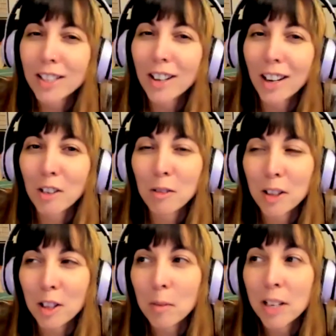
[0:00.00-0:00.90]
talking with
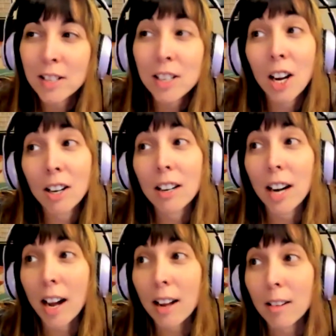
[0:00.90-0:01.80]
him. He's a younger
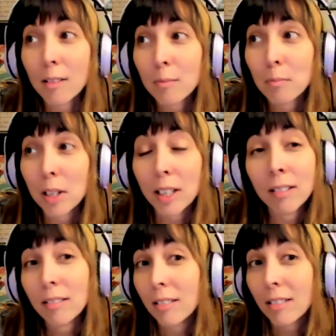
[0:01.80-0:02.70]
guy, but
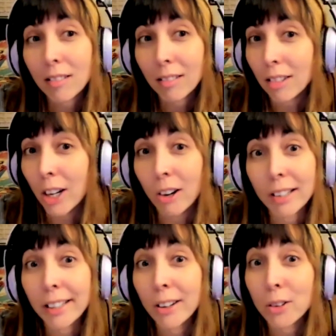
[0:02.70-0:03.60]
he
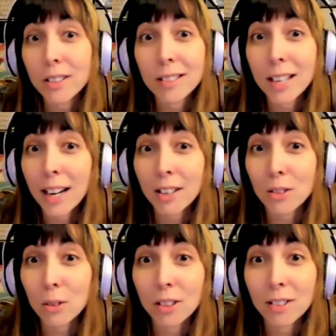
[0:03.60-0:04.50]
knows his
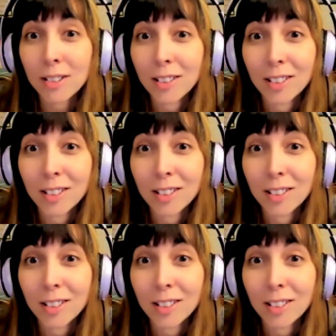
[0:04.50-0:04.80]
dinosaurs.